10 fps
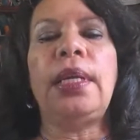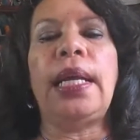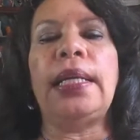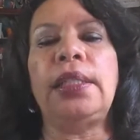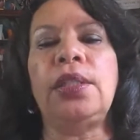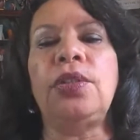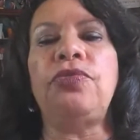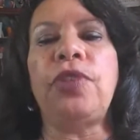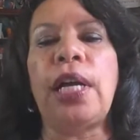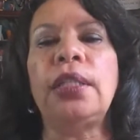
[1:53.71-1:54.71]
As a
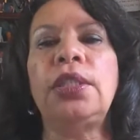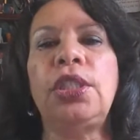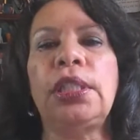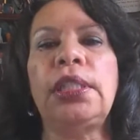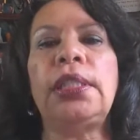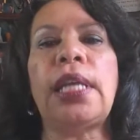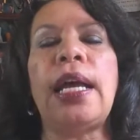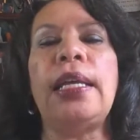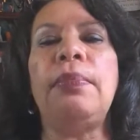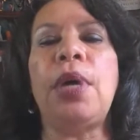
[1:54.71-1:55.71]
nephrologist,
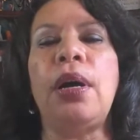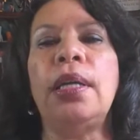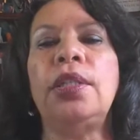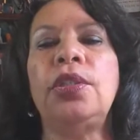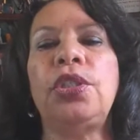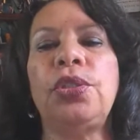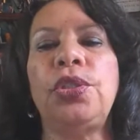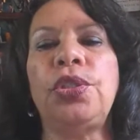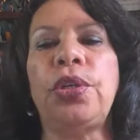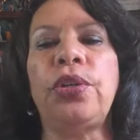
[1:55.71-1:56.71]
I am honored to
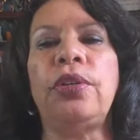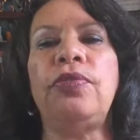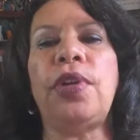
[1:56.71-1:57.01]
serve